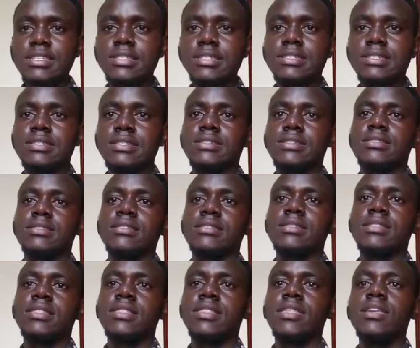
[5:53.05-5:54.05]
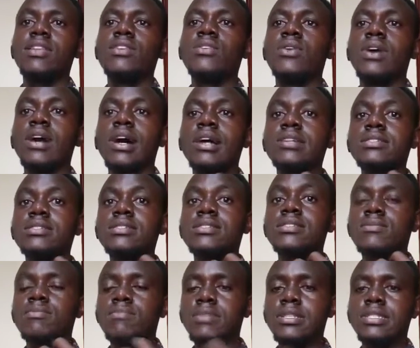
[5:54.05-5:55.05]
it, then you can't
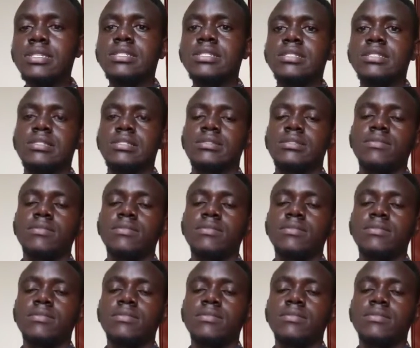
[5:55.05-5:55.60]
speak it.